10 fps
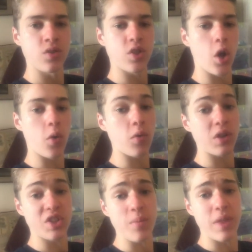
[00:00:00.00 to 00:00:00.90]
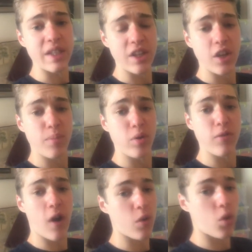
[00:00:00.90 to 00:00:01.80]
So some things I could
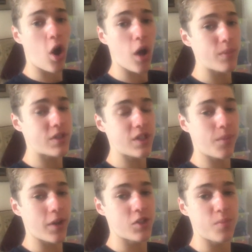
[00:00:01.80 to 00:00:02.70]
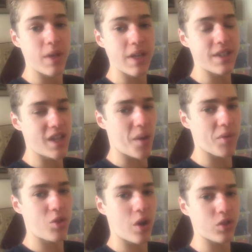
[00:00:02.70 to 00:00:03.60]
improve on were obviously my speed and
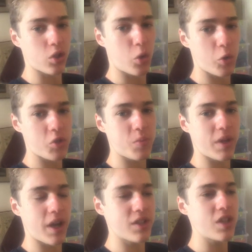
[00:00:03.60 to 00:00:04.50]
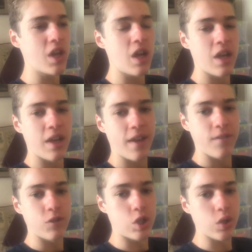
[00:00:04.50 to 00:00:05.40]
timing throughout the course, because
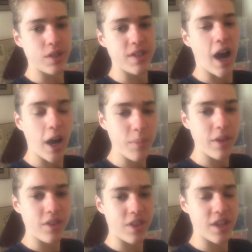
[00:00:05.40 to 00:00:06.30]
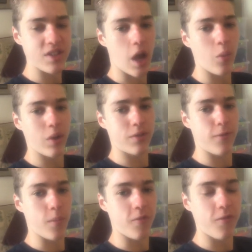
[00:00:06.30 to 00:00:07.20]
due to timing things, I
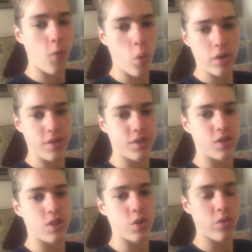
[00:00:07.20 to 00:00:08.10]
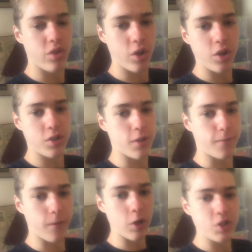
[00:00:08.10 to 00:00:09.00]
went from fourth to third
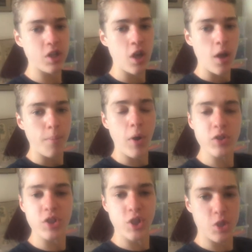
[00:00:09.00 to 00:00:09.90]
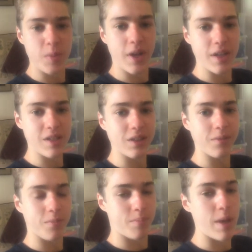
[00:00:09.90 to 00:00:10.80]
to first, mostly just
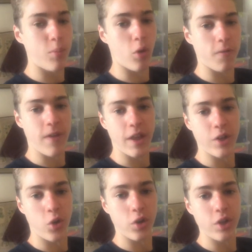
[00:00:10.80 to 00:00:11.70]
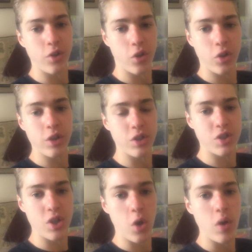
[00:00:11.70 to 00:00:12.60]
because people were failing earlier and
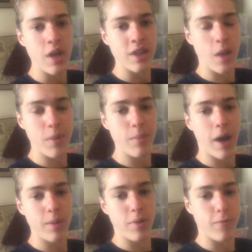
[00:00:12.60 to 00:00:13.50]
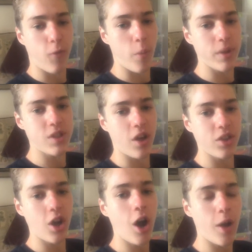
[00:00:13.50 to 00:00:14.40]
earlier, so that made my performance
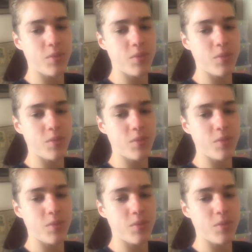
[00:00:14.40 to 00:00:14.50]
on the